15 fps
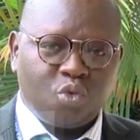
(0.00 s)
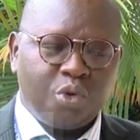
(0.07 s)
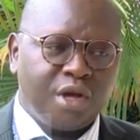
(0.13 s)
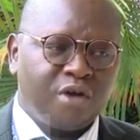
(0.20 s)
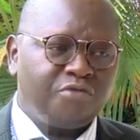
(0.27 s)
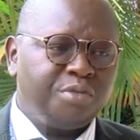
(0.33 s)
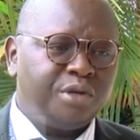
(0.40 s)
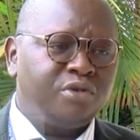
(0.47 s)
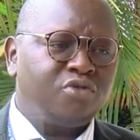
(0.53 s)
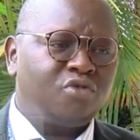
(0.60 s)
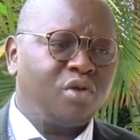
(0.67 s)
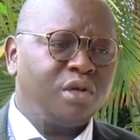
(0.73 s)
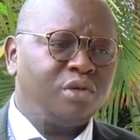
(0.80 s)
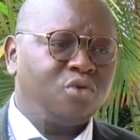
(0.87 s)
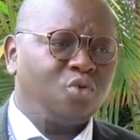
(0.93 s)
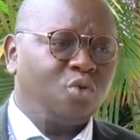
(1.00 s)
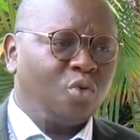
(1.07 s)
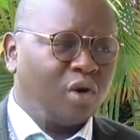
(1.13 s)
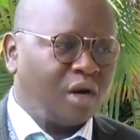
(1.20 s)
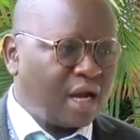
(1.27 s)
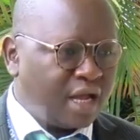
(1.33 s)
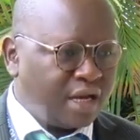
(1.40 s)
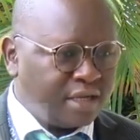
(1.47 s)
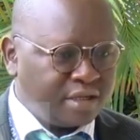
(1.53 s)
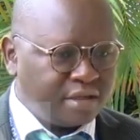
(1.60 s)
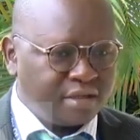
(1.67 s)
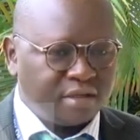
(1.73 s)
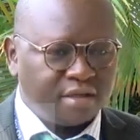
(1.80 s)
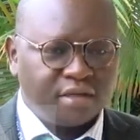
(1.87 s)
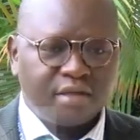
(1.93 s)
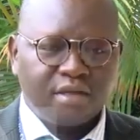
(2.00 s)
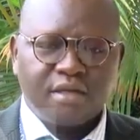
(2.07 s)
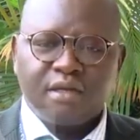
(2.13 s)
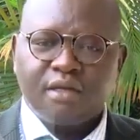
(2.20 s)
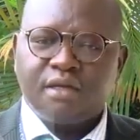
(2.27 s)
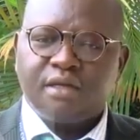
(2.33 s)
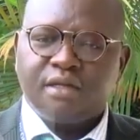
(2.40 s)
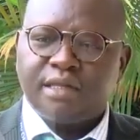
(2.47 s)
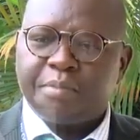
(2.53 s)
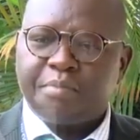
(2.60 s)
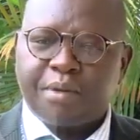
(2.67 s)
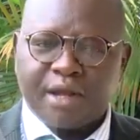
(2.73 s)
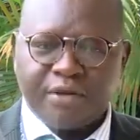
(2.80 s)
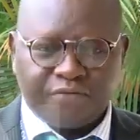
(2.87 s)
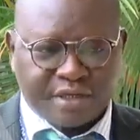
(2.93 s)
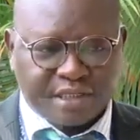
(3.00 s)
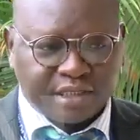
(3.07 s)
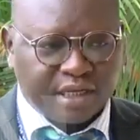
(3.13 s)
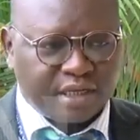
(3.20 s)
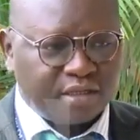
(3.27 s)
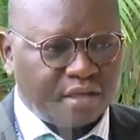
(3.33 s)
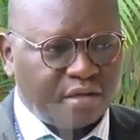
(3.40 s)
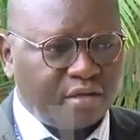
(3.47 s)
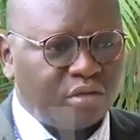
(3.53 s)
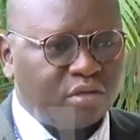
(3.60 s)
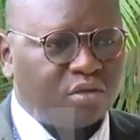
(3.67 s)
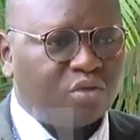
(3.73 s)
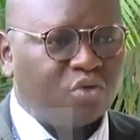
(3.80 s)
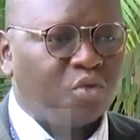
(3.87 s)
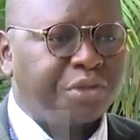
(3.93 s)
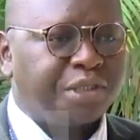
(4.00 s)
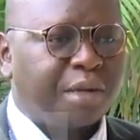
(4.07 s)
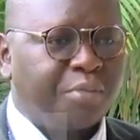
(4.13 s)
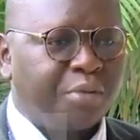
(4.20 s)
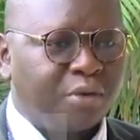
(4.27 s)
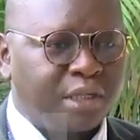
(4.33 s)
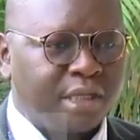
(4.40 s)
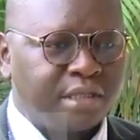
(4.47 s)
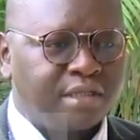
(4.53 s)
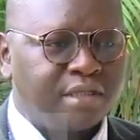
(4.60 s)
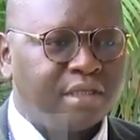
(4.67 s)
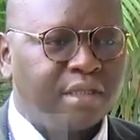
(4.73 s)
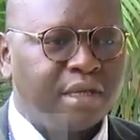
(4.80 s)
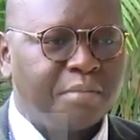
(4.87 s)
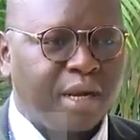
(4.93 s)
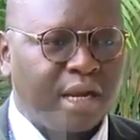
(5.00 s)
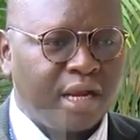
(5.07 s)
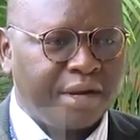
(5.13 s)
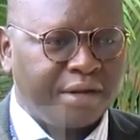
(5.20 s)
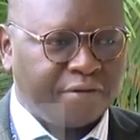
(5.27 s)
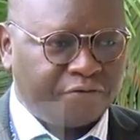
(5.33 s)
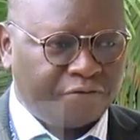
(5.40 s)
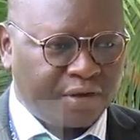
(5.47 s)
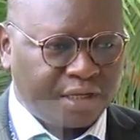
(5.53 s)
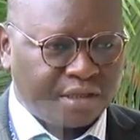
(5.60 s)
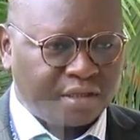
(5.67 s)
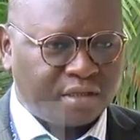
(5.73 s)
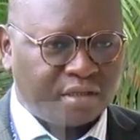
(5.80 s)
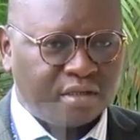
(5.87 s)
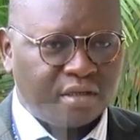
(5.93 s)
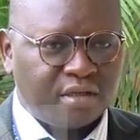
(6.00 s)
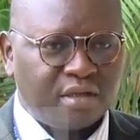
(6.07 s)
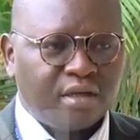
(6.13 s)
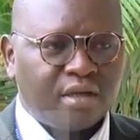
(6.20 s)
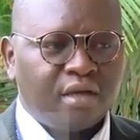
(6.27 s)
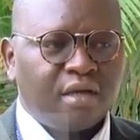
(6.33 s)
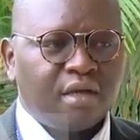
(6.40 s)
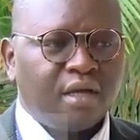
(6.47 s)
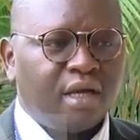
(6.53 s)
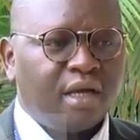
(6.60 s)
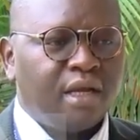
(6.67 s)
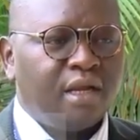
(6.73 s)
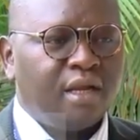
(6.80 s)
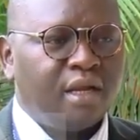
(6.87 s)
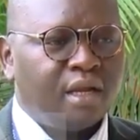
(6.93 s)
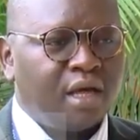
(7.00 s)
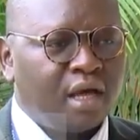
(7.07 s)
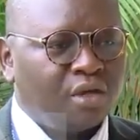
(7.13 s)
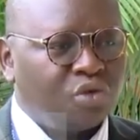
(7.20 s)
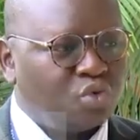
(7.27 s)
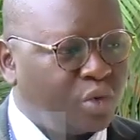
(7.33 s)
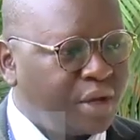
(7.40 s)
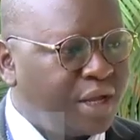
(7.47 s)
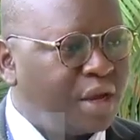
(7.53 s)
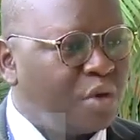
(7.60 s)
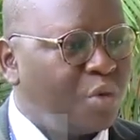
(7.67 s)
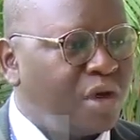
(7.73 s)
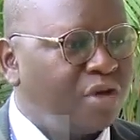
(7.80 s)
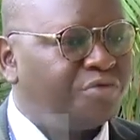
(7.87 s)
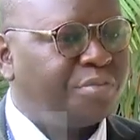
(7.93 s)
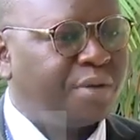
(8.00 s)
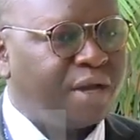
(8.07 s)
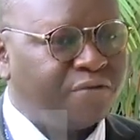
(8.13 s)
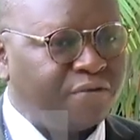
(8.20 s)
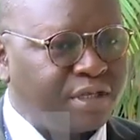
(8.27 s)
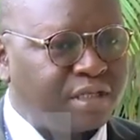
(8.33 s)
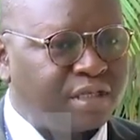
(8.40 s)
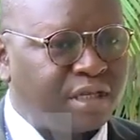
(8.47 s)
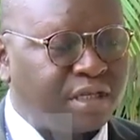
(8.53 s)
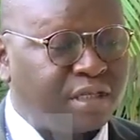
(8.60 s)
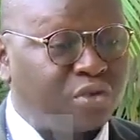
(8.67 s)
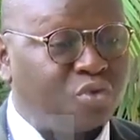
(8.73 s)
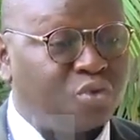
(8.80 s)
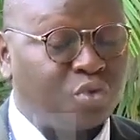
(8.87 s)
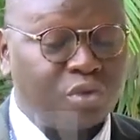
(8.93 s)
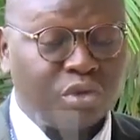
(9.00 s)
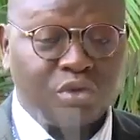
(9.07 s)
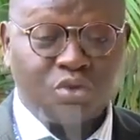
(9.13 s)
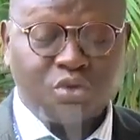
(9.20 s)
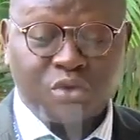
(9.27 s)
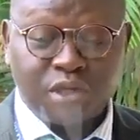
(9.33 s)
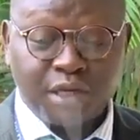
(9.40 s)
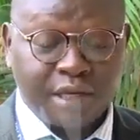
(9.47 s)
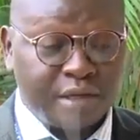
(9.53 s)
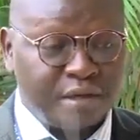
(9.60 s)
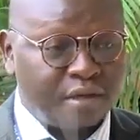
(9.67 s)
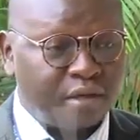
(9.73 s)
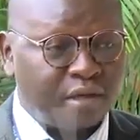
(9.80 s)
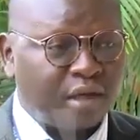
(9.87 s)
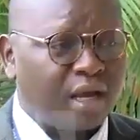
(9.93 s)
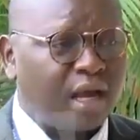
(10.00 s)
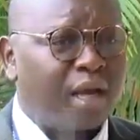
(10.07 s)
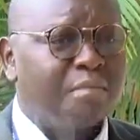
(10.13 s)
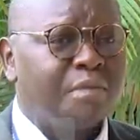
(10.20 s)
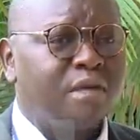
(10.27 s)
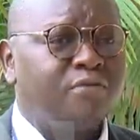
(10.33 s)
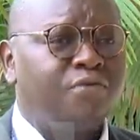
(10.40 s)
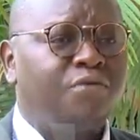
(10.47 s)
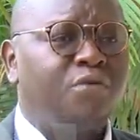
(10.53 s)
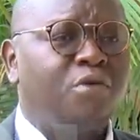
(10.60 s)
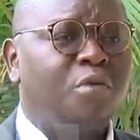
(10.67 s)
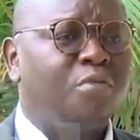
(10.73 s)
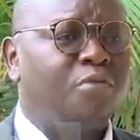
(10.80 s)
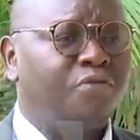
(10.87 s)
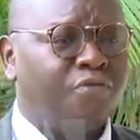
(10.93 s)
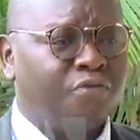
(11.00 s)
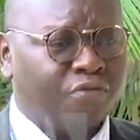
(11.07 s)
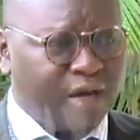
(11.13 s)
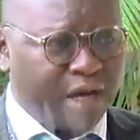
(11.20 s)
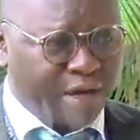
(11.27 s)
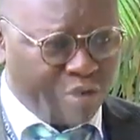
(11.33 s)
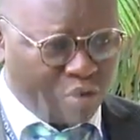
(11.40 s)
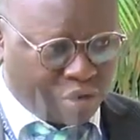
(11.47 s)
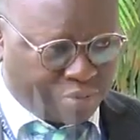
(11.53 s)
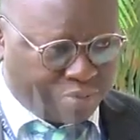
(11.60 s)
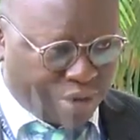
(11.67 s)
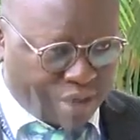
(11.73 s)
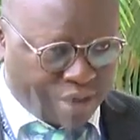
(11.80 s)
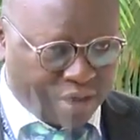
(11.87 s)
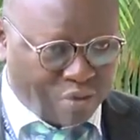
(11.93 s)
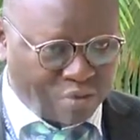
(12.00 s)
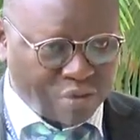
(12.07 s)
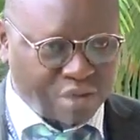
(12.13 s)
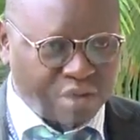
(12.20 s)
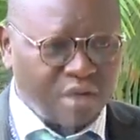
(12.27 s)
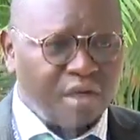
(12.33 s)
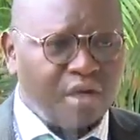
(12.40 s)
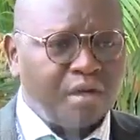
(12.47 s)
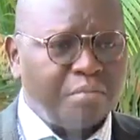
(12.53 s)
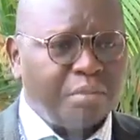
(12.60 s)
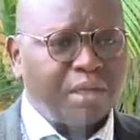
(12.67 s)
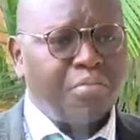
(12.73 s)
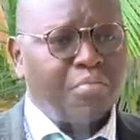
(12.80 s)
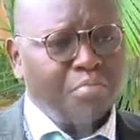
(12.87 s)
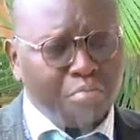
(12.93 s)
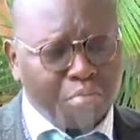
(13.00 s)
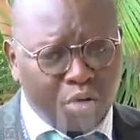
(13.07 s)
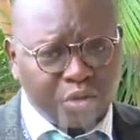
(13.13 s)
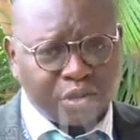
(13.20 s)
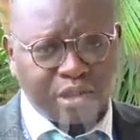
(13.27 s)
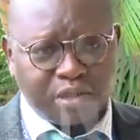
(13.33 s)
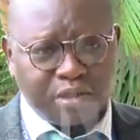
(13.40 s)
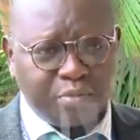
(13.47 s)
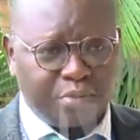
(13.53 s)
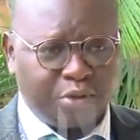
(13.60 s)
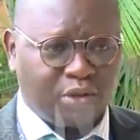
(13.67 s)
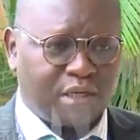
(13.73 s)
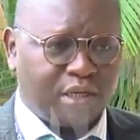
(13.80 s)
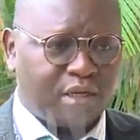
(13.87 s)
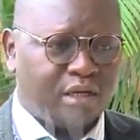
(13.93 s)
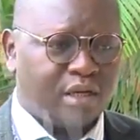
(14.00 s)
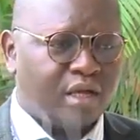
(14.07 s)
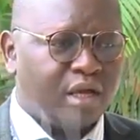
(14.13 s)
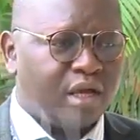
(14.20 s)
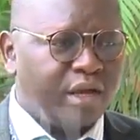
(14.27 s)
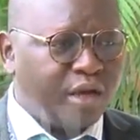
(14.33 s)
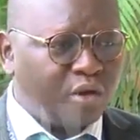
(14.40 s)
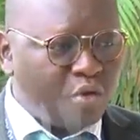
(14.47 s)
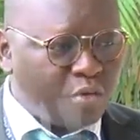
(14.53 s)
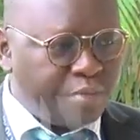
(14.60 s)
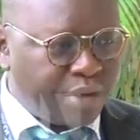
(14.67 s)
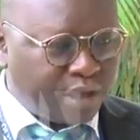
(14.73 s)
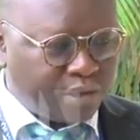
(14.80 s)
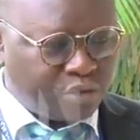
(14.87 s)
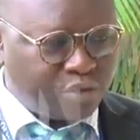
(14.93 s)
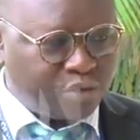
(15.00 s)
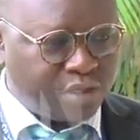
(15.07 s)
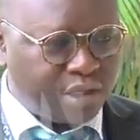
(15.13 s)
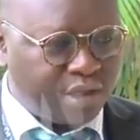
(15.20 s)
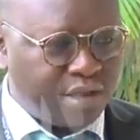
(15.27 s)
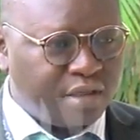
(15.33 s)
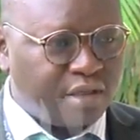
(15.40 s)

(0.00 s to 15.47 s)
We have been trying to rally the private sector to support us in the malaria fight. And together we have private sector today coming from various backgrounds. But most important, Ecobank today